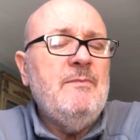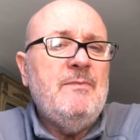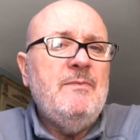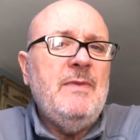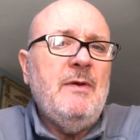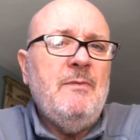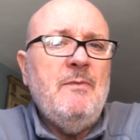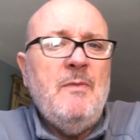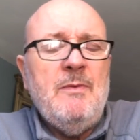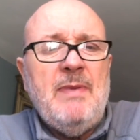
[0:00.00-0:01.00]

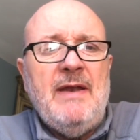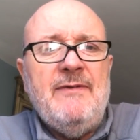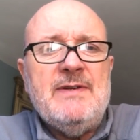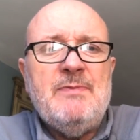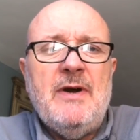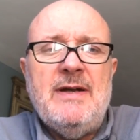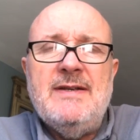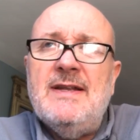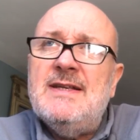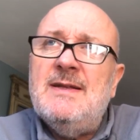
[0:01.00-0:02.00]
with benefits prior to
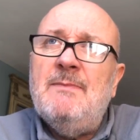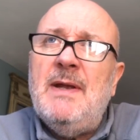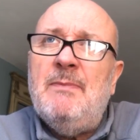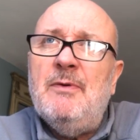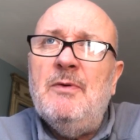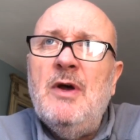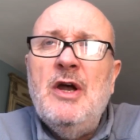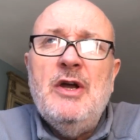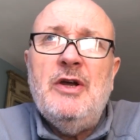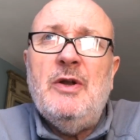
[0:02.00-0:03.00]
this, that people
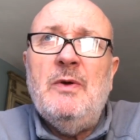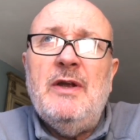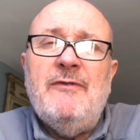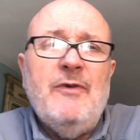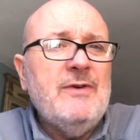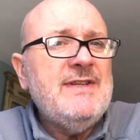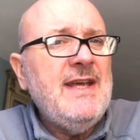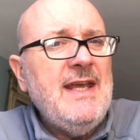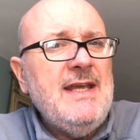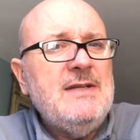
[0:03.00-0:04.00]
could only afford to
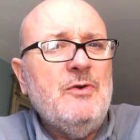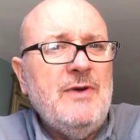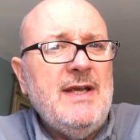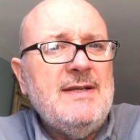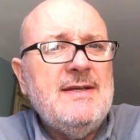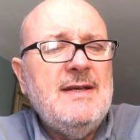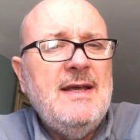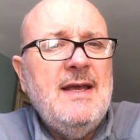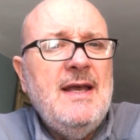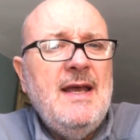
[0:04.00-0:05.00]
heat or eat,
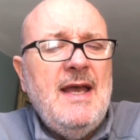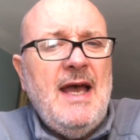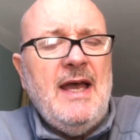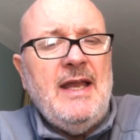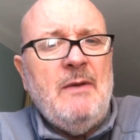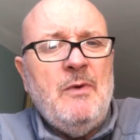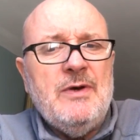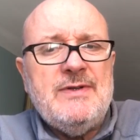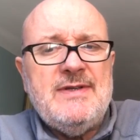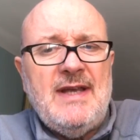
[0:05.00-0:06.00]
and
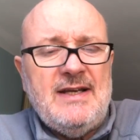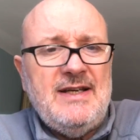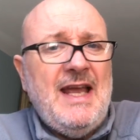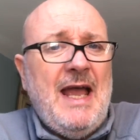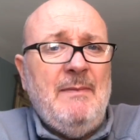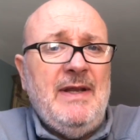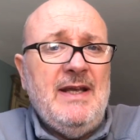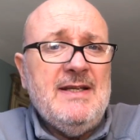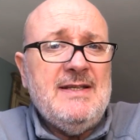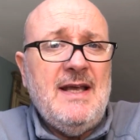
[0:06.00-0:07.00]
what's actually happening
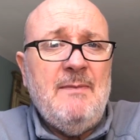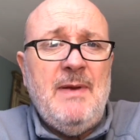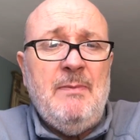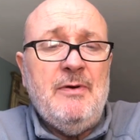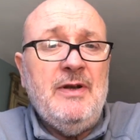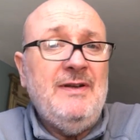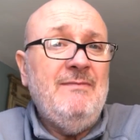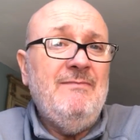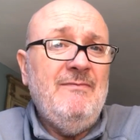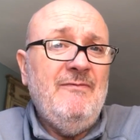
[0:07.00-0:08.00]
is that people
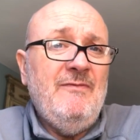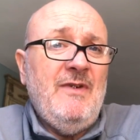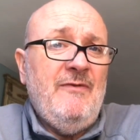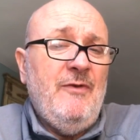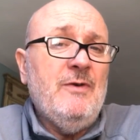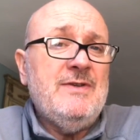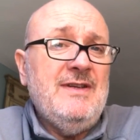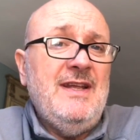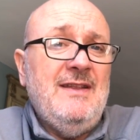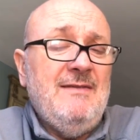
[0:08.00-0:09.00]
can afford to
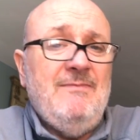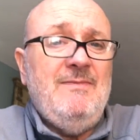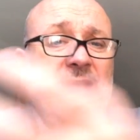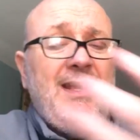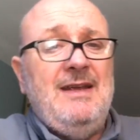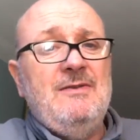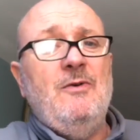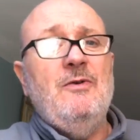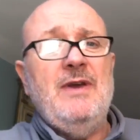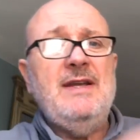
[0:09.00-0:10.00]
neither heat
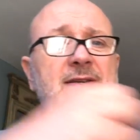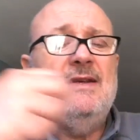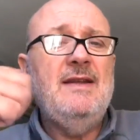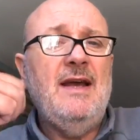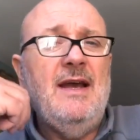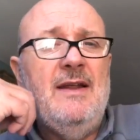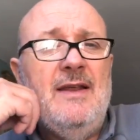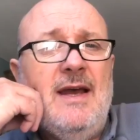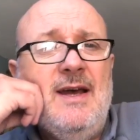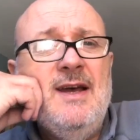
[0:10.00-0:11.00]
or eat.
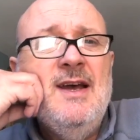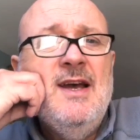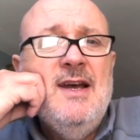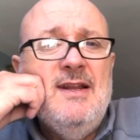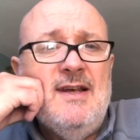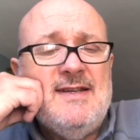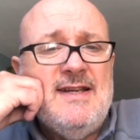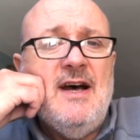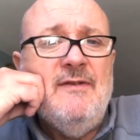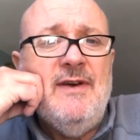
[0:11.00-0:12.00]
They're
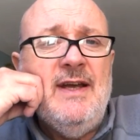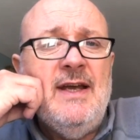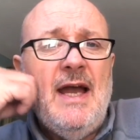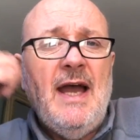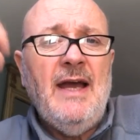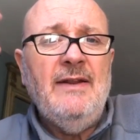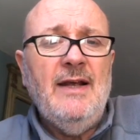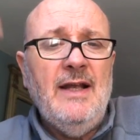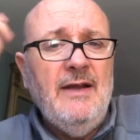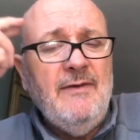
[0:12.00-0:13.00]
starving, and
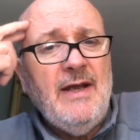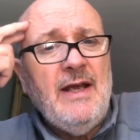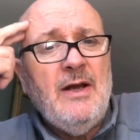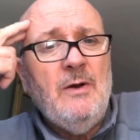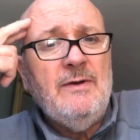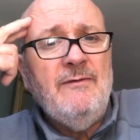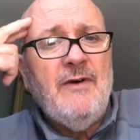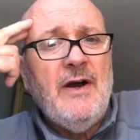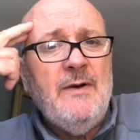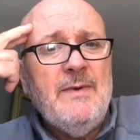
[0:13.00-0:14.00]
they're living in cold
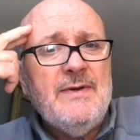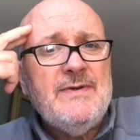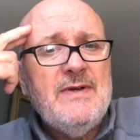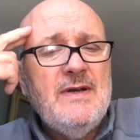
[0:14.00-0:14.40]
environments.